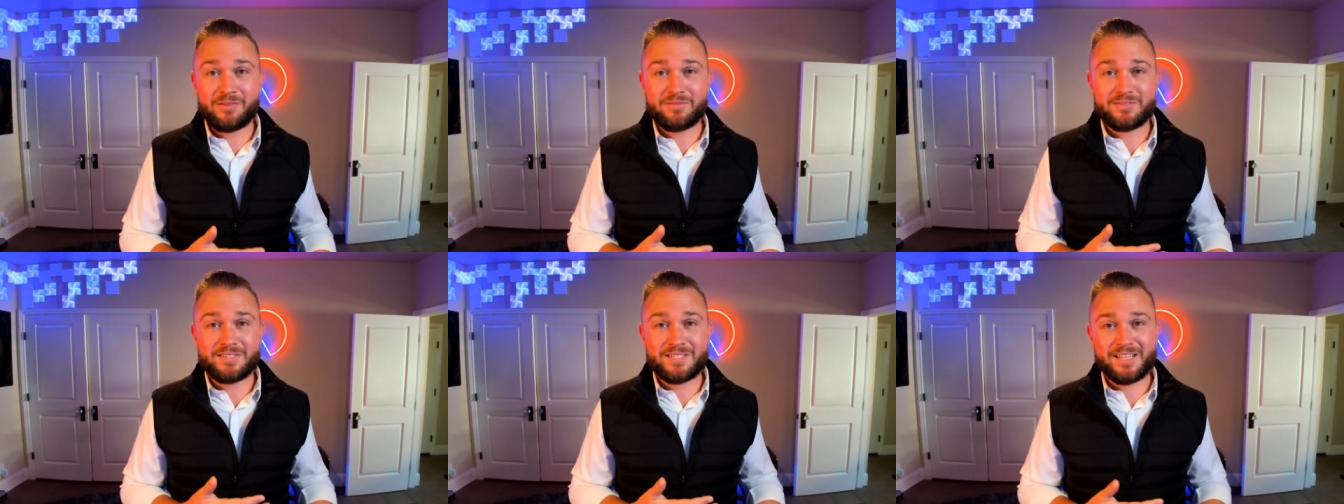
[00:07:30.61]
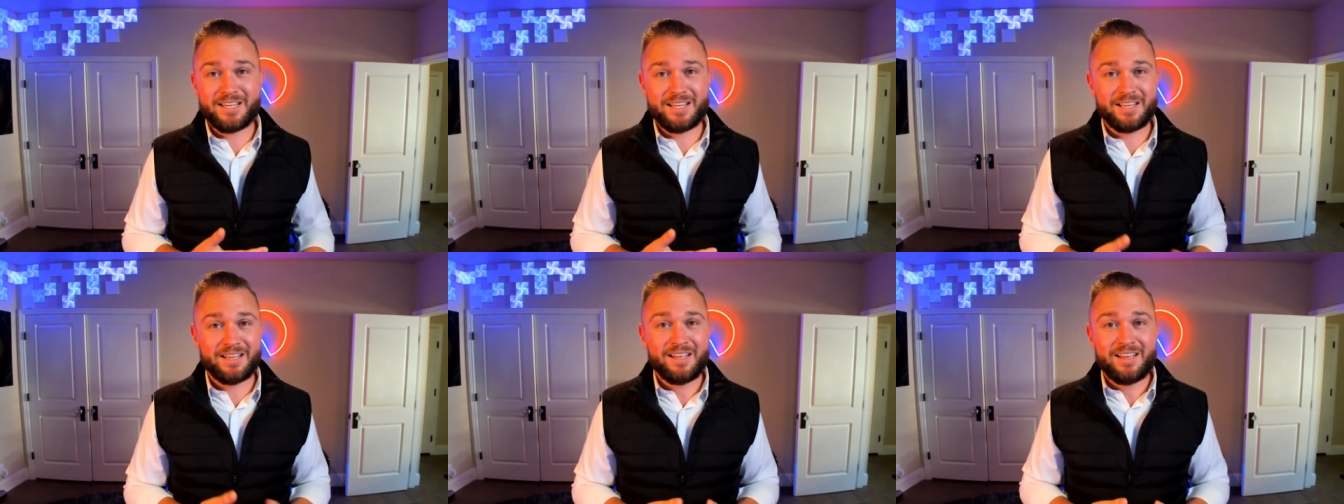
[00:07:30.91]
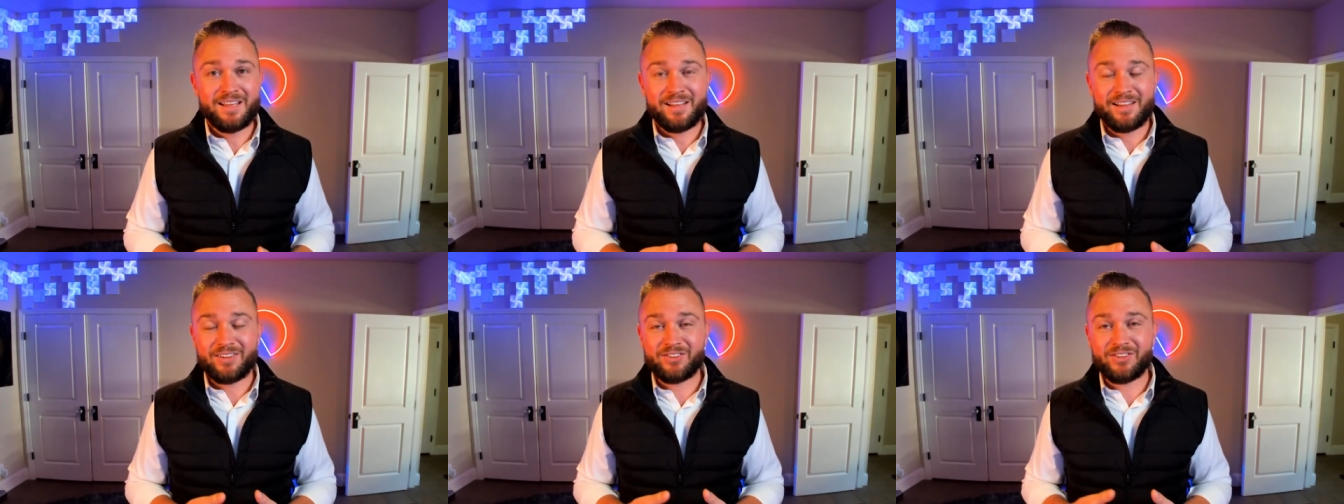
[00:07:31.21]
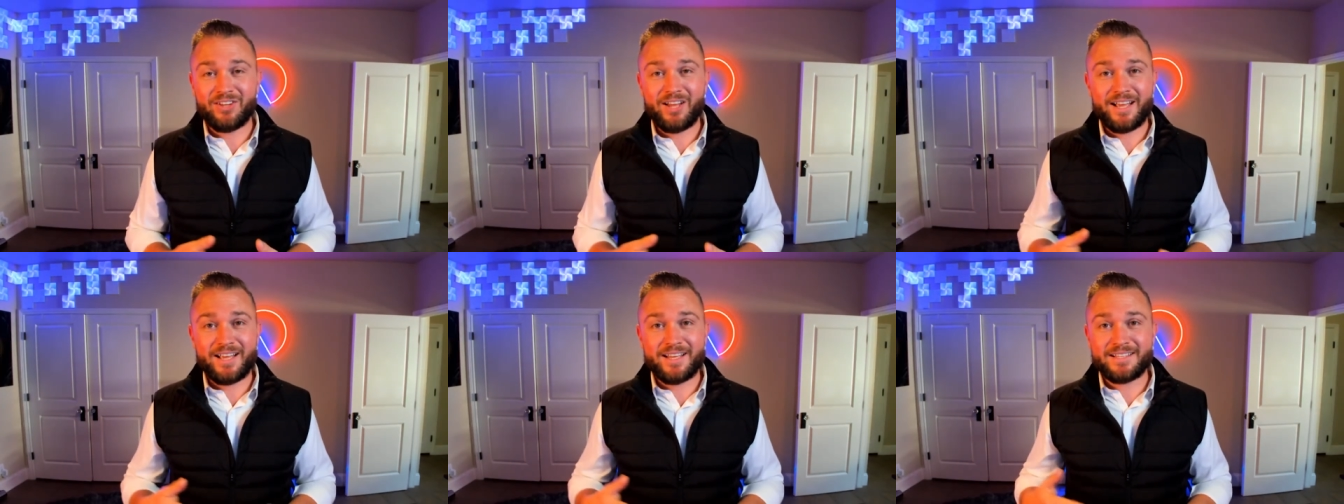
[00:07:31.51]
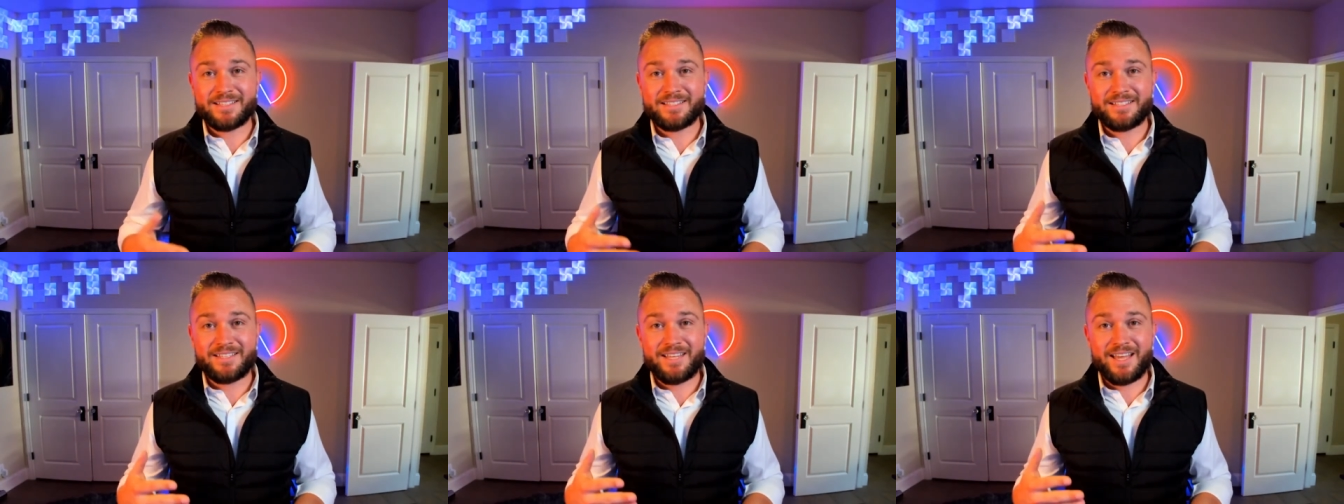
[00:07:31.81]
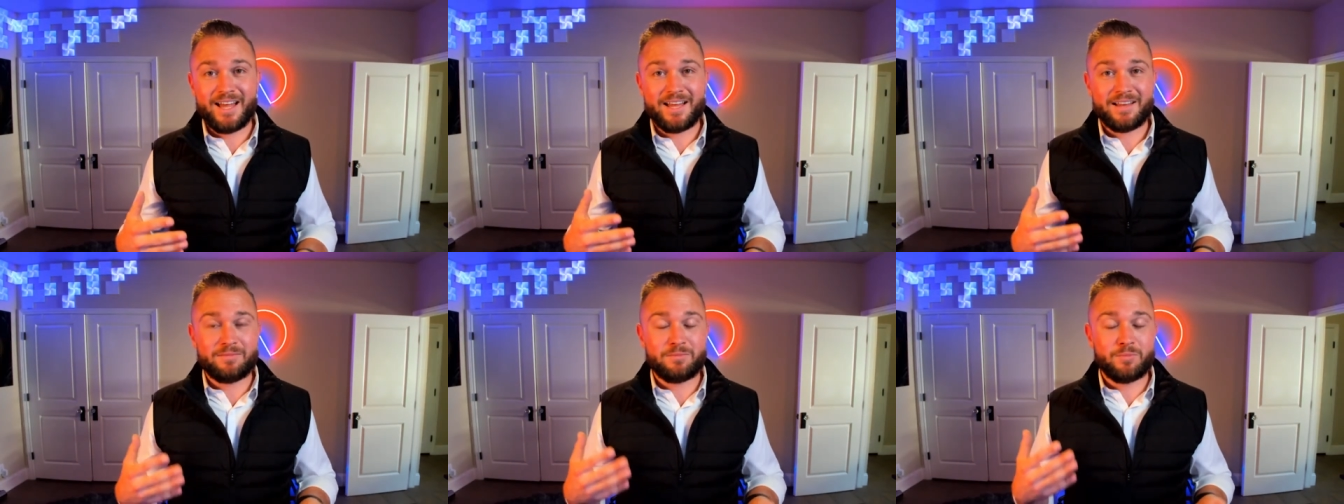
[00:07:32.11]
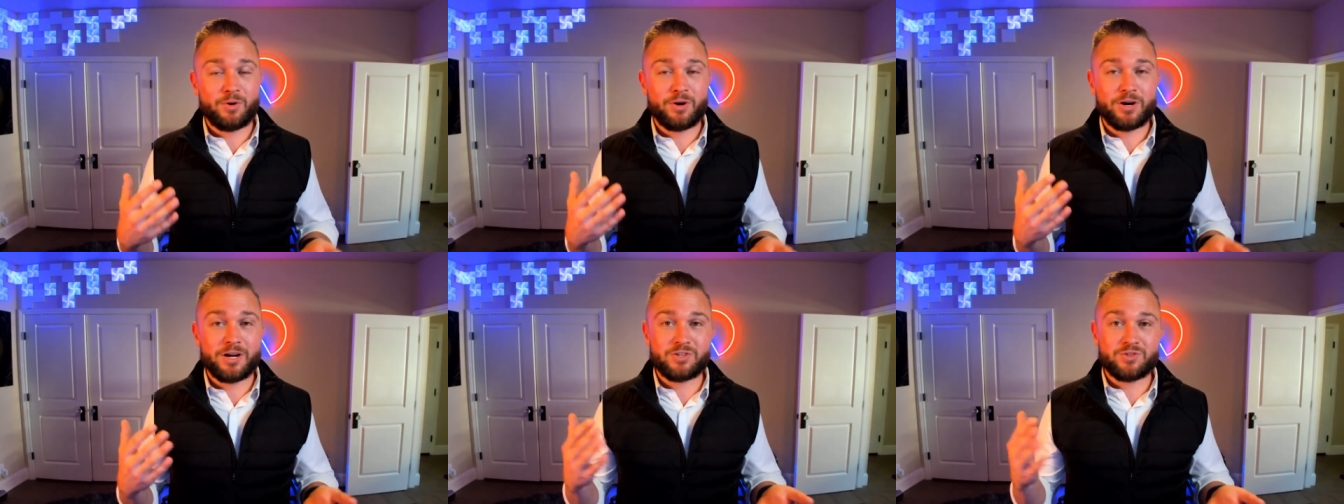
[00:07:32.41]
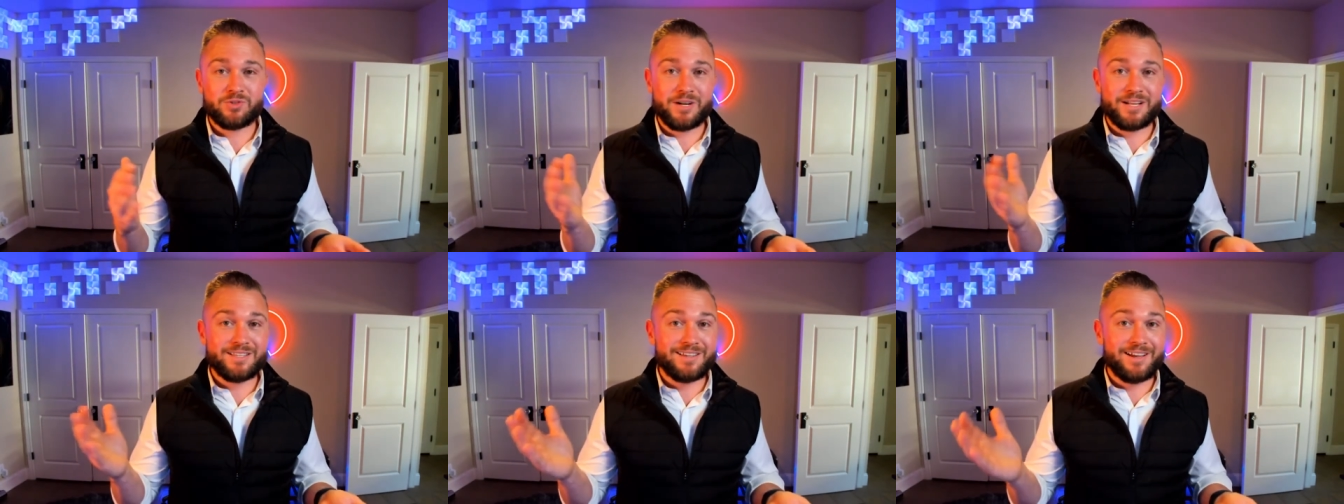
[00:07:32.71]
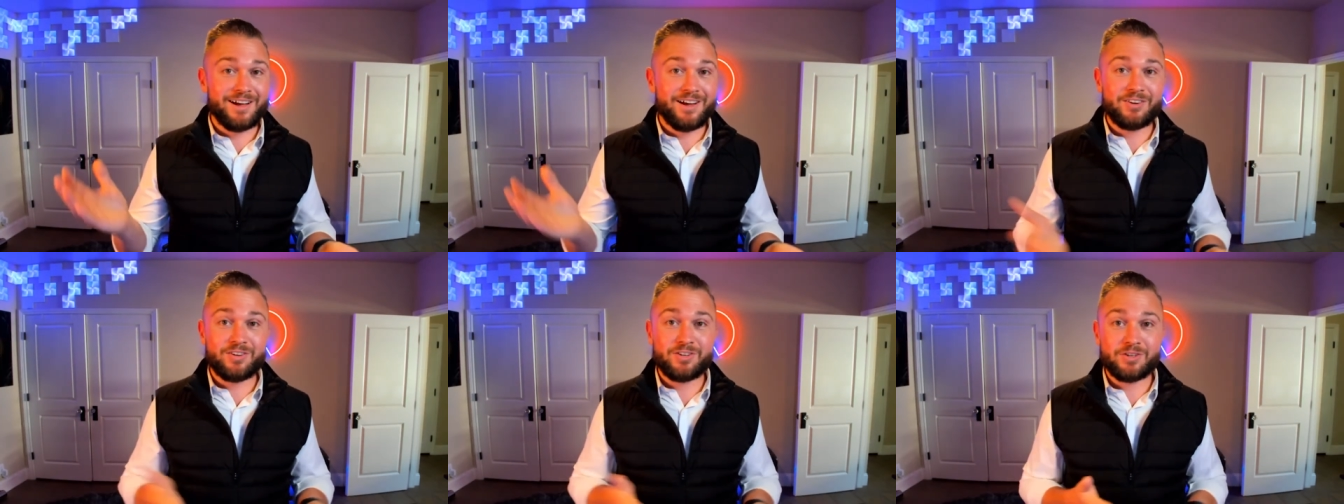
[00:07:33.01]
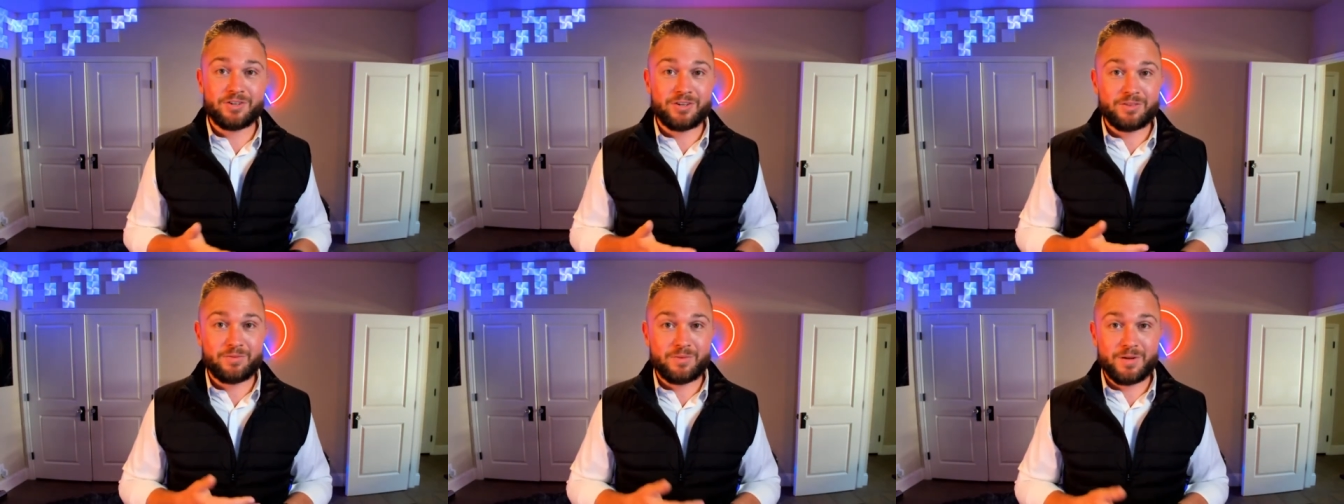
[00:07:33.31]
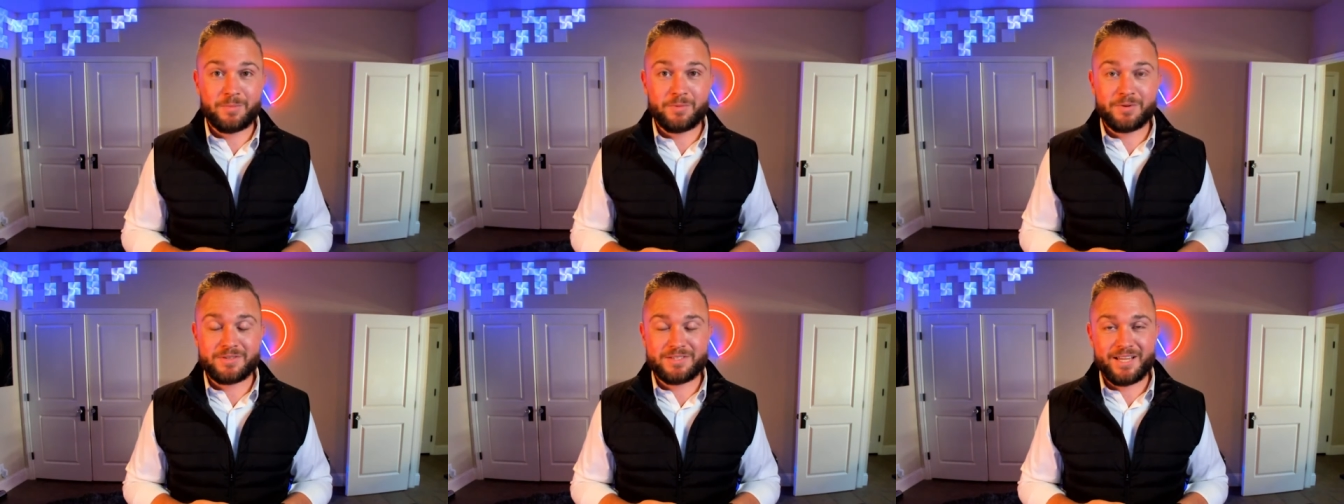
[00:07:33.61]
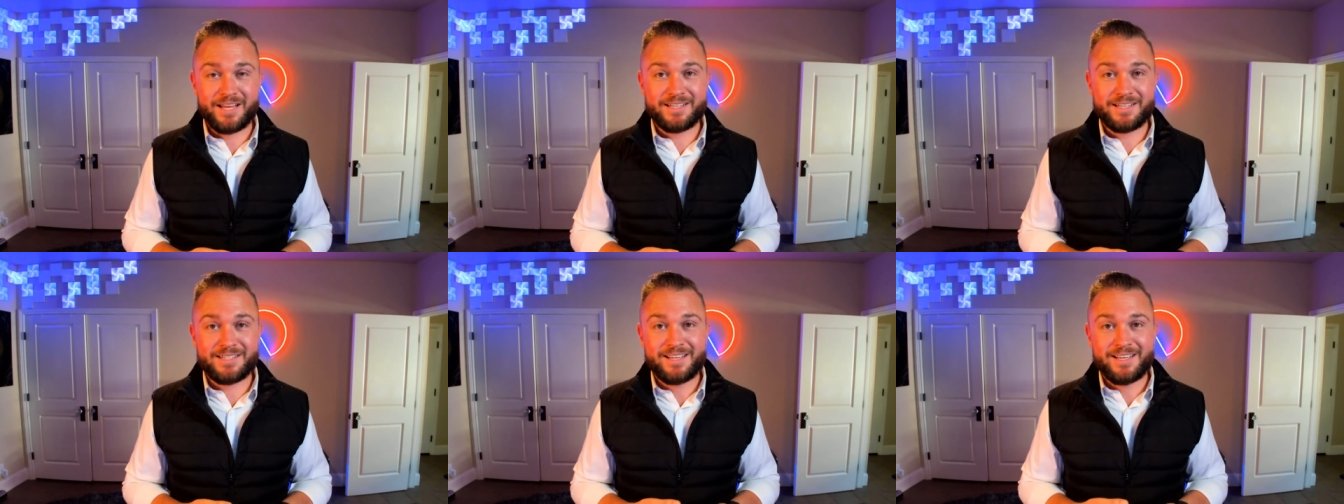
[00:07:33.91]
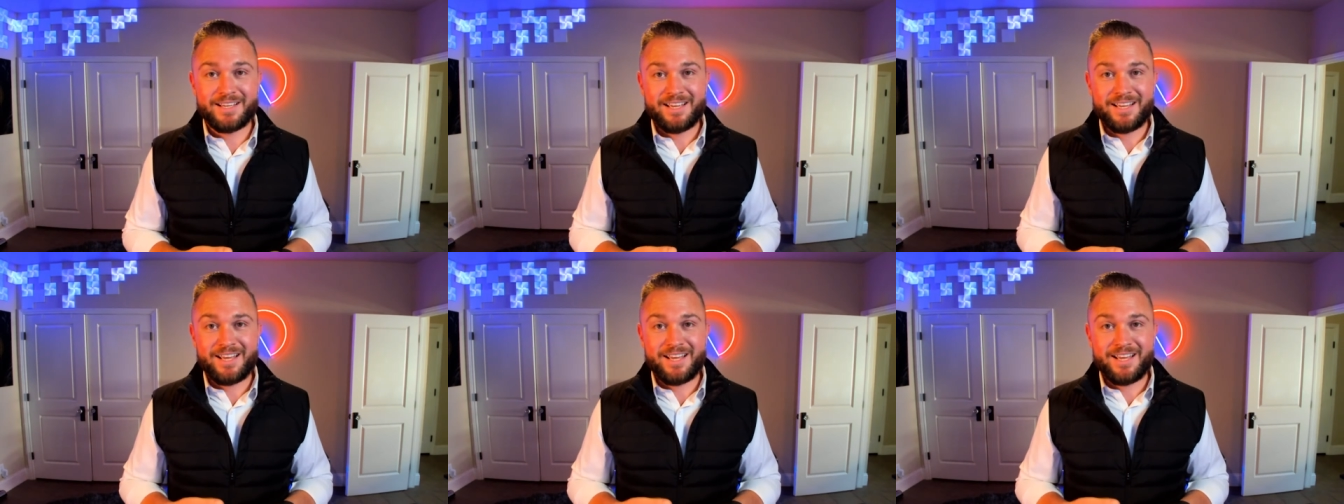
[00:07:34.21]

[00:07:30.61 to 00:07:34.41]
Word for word: I was seeing clients get mortgage rates under three percent